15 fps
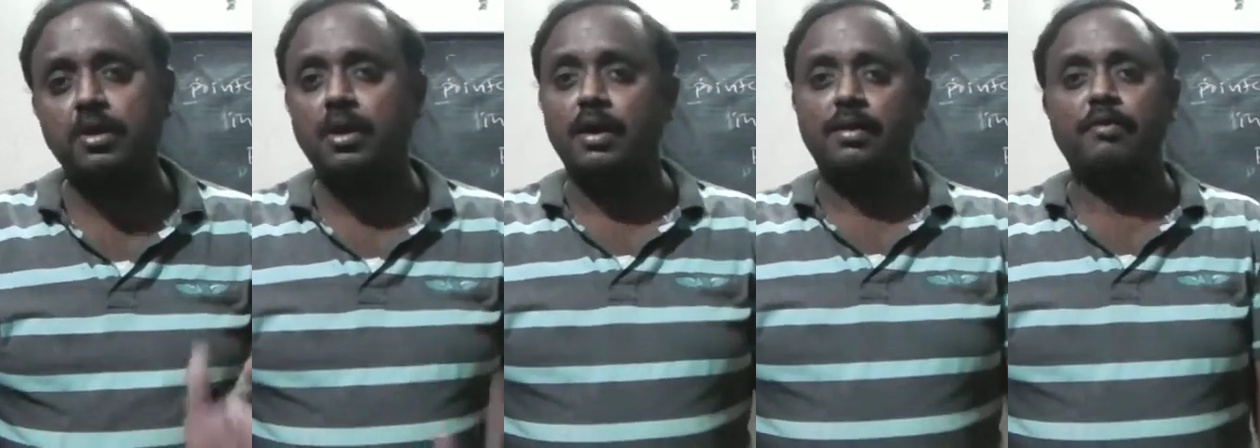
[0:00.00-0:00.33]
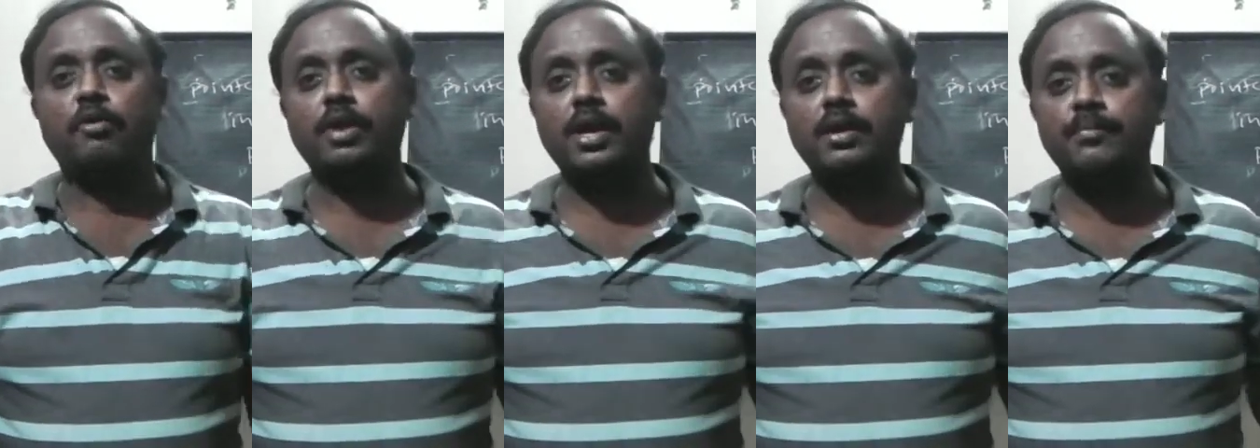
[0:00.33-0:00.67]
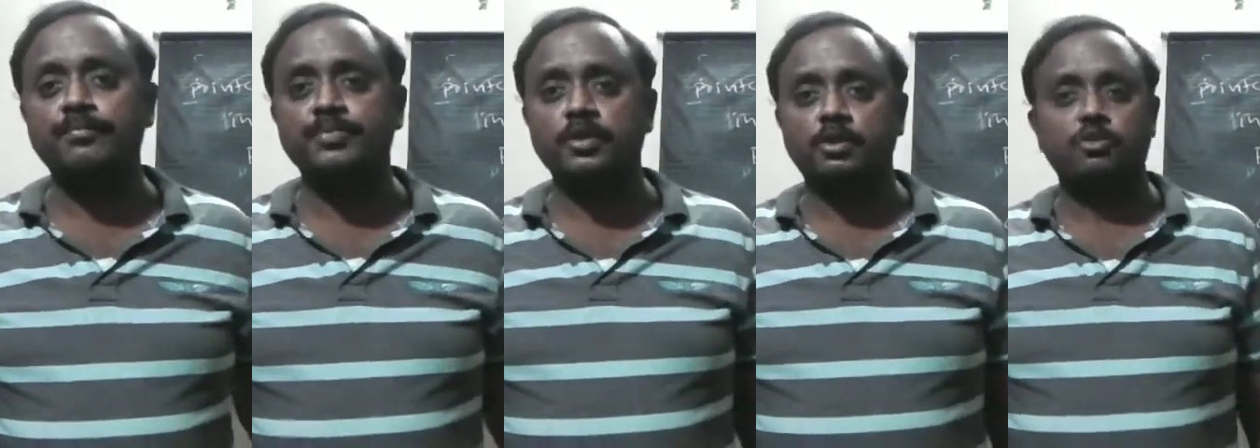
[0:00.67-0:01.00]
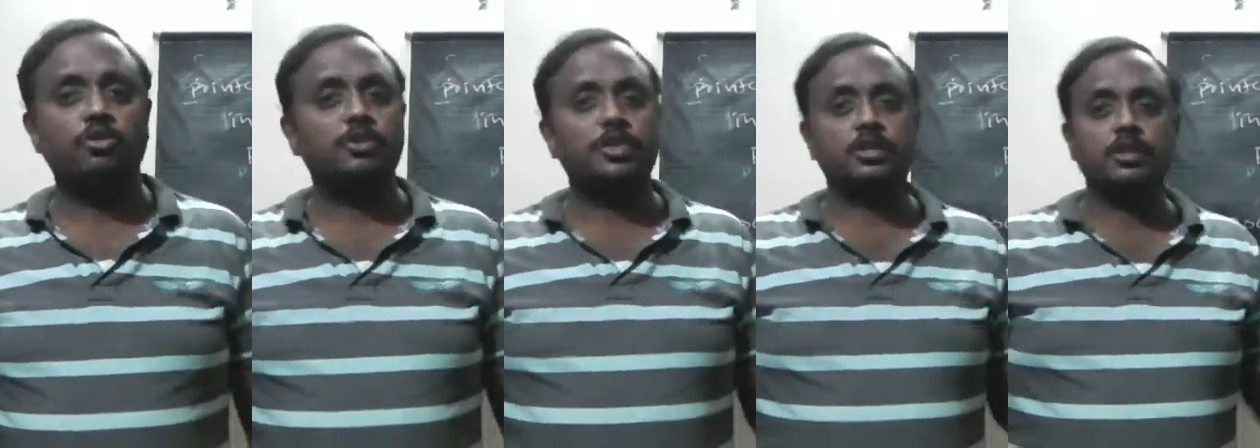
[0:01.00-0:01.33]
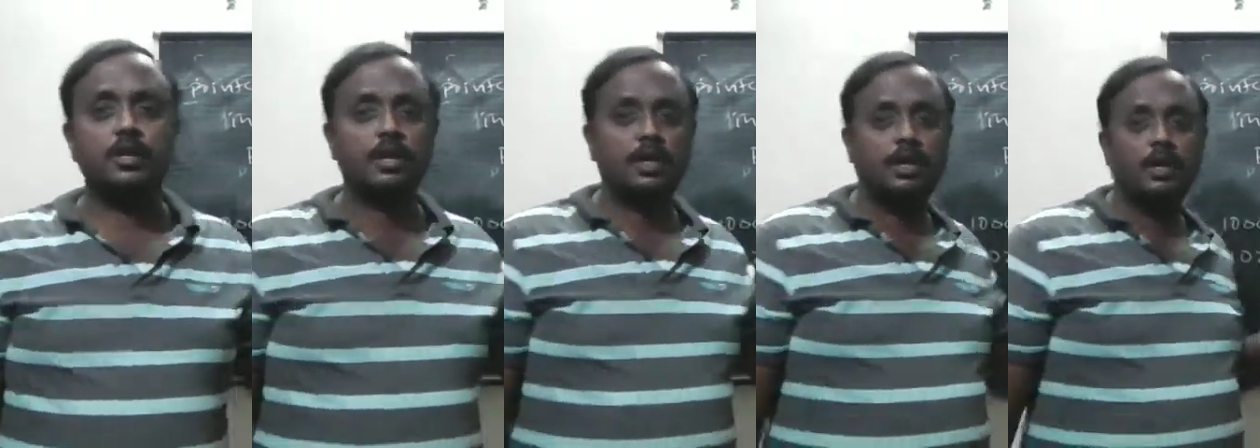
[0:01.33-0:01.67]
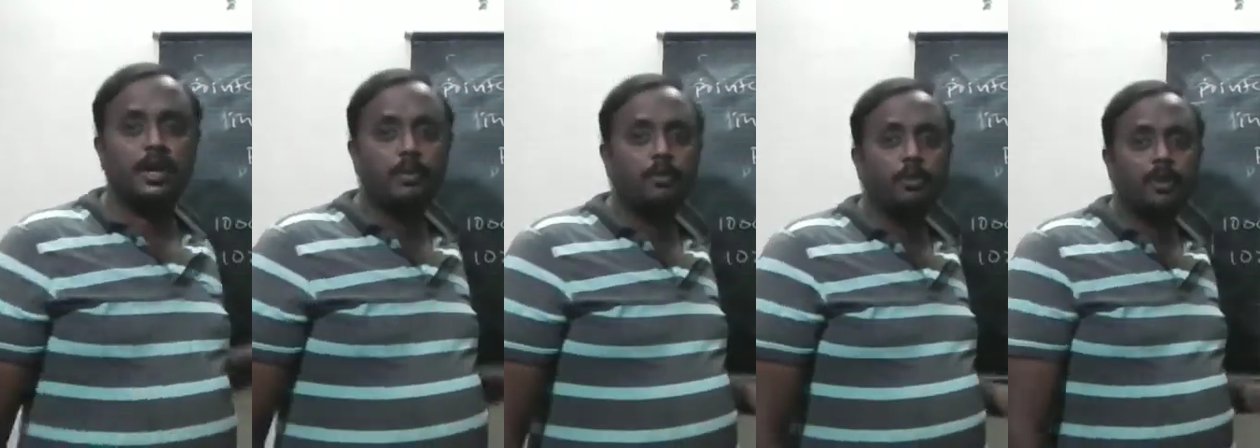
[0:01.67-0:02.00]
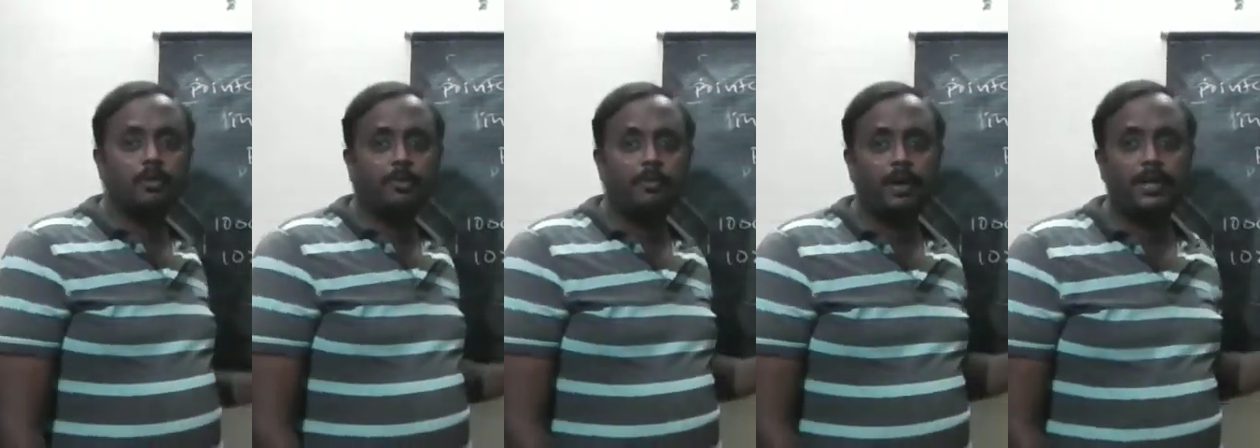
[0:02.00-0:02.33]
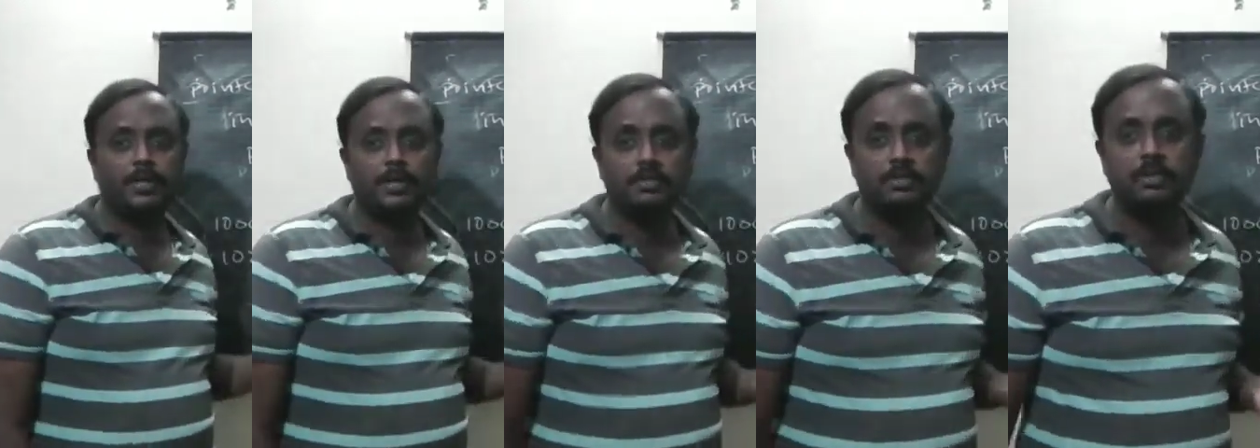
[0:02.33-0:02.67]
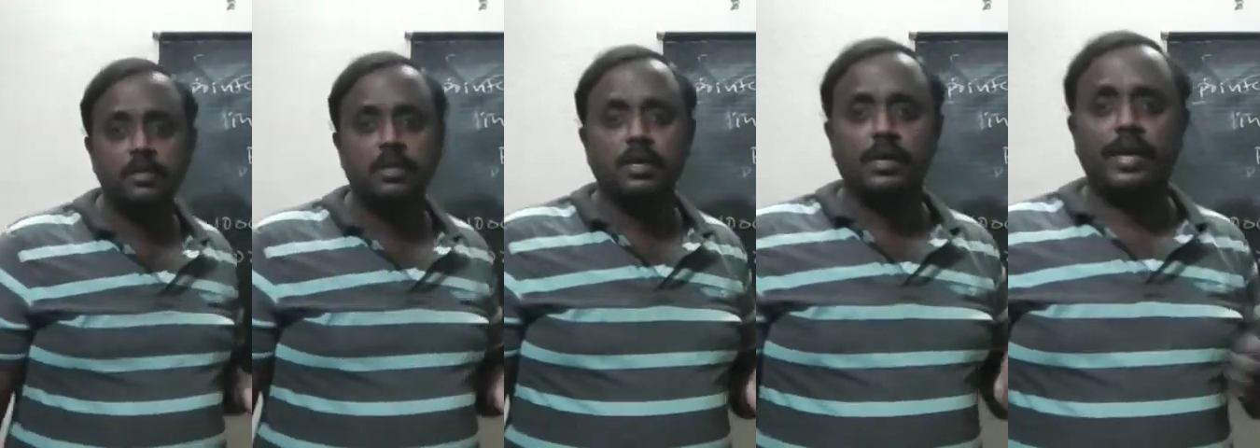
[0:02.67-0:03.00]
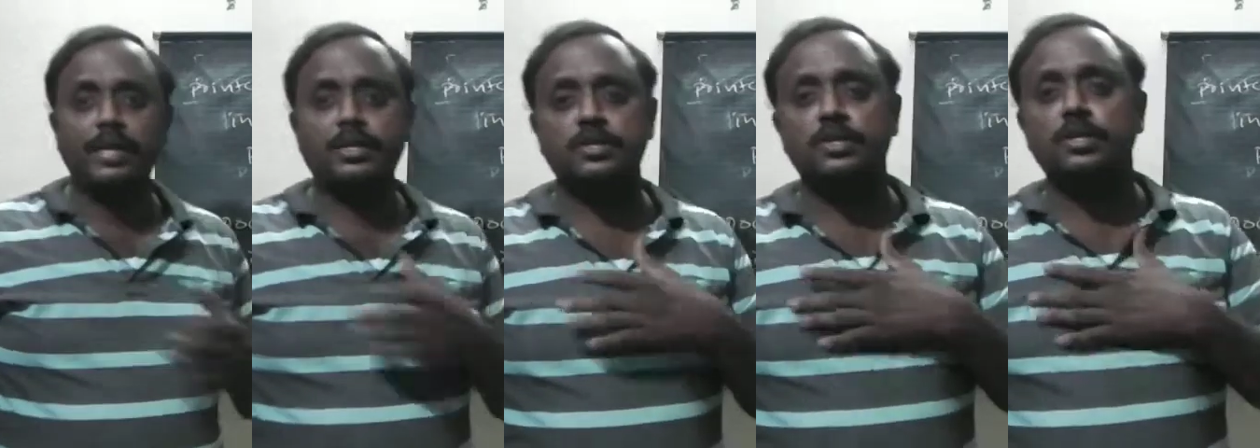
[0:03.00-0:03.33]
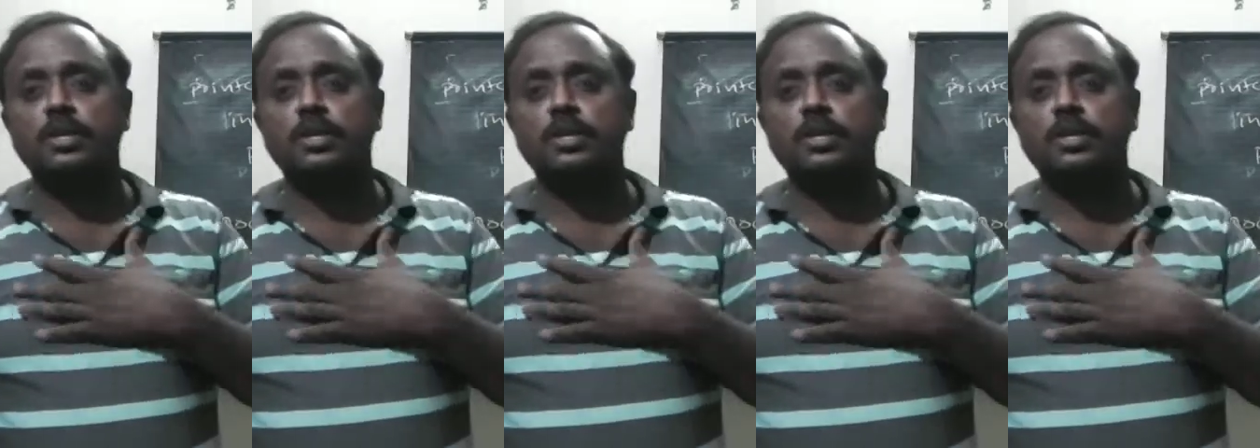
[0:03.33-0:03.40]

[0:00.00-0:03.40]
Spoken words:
Okay, so these are all about our pointers, right?